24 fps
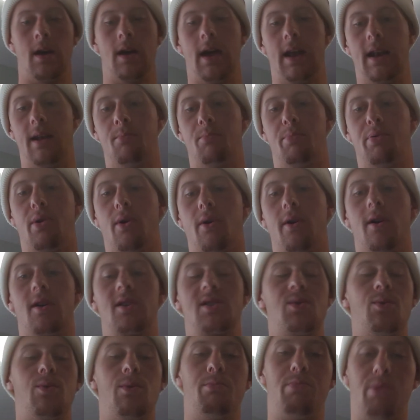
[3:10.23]
an employer
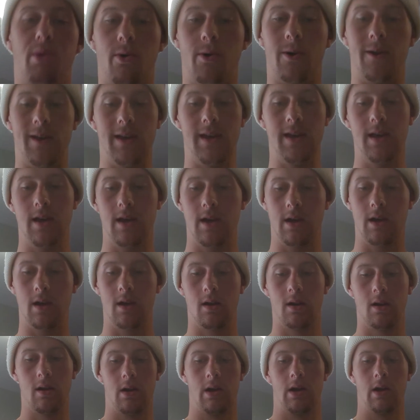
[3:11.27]
to employee,
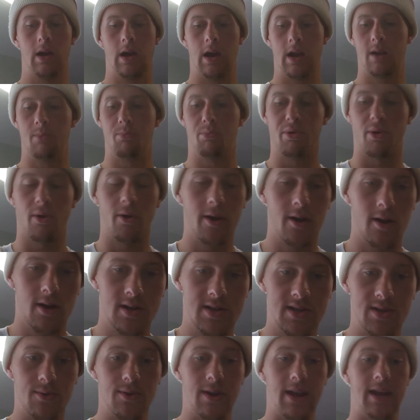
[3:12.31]
an employer
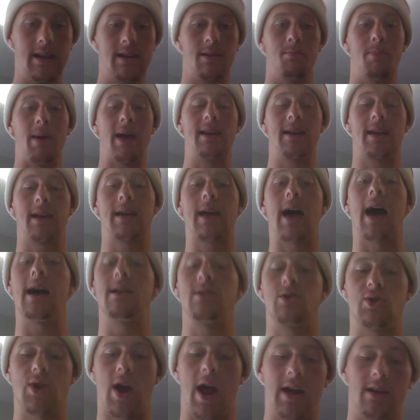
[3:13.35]
to an independent
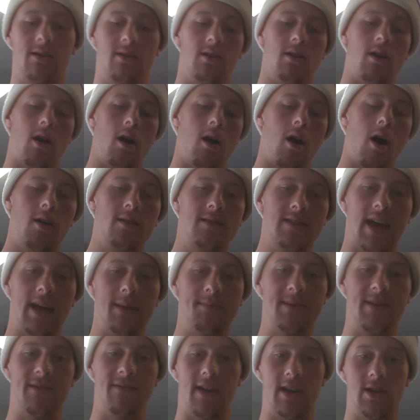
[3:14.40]
contractor are all
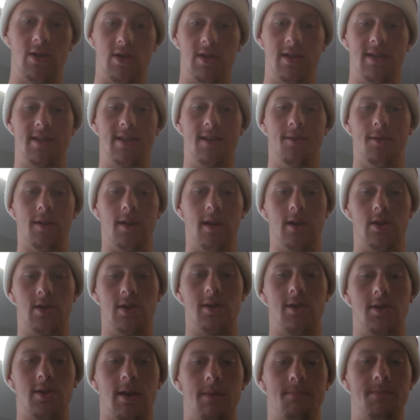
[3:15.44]
types of agency
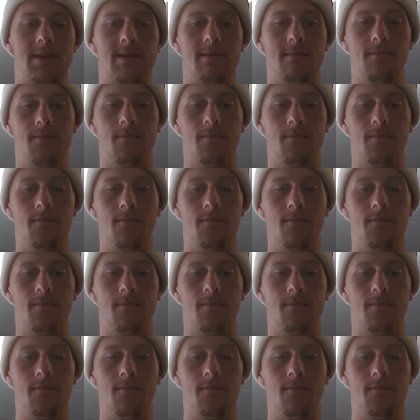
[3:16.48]
relationships.